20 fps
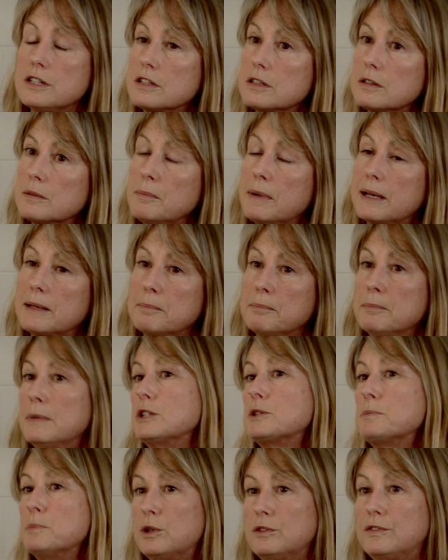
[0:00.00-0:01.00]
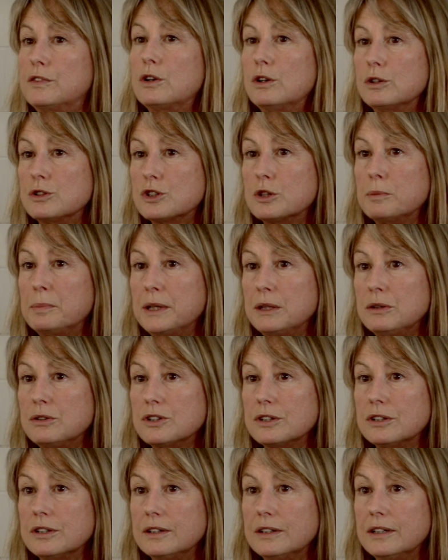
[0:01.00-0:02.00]
to make much more of a
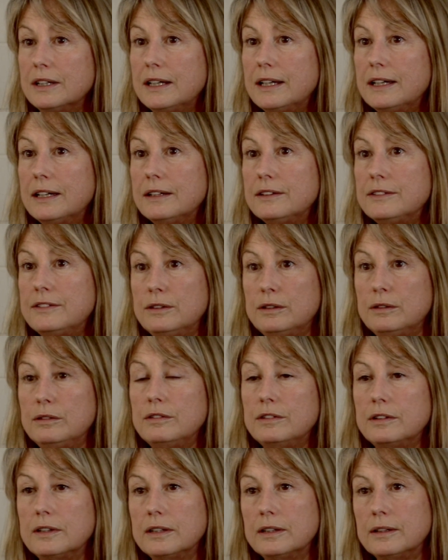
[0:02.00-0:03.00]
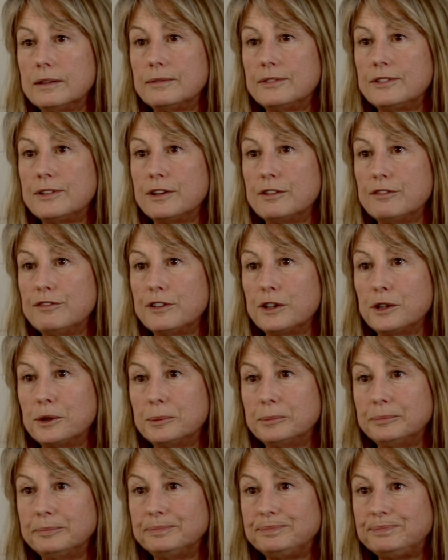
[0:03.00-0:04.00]
contribution to the film.